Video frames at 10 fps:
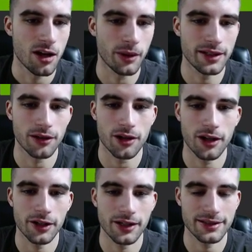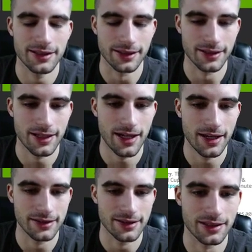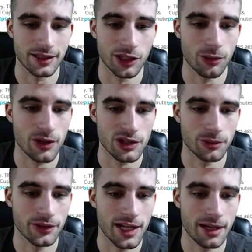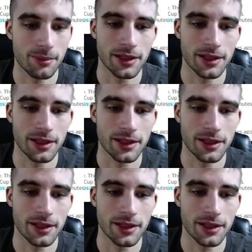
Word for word: Wendell Carter at 6K. I he's got the questionable tag,